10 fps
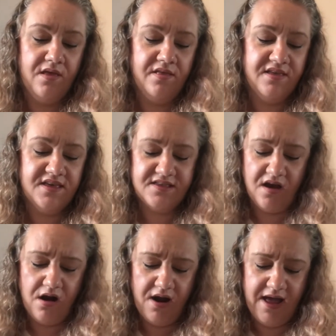these
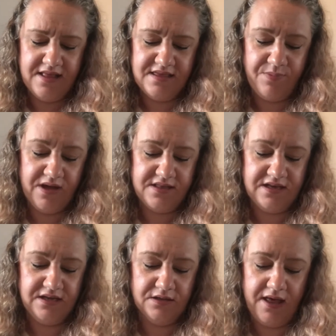are
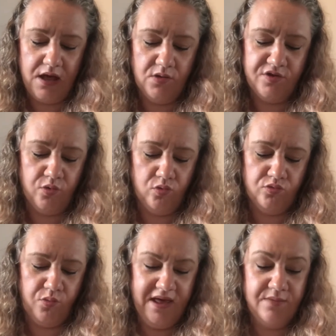antibacterial household
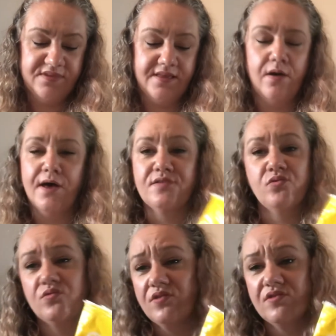wipes. Now, I
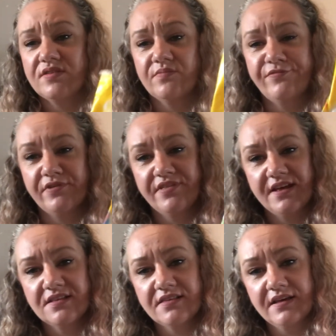don't use them for
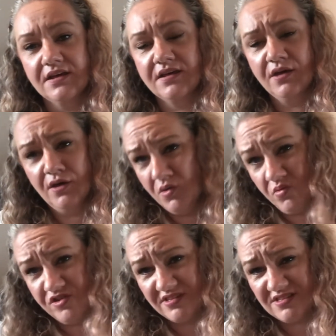things like
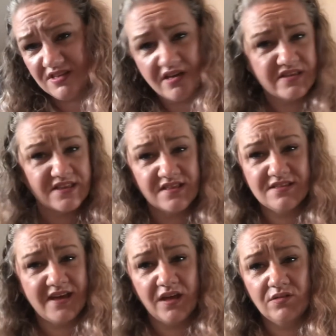just dusting
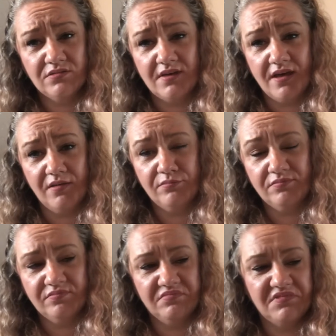
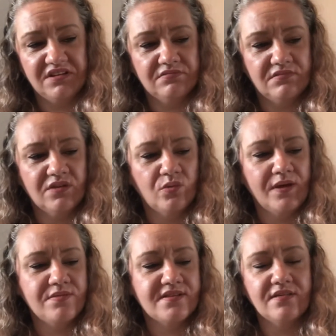down, you know,
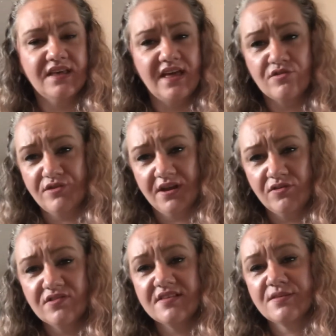wiping down the kitchen. I
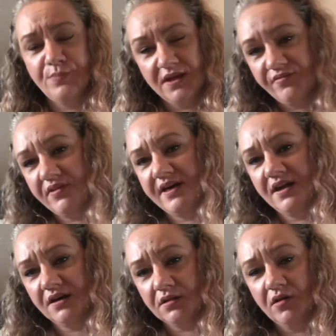use a spray for that
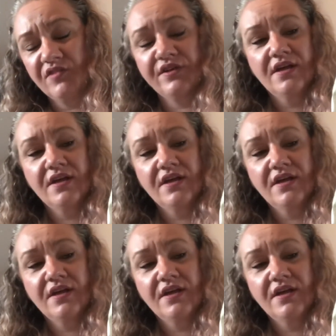and a cloth,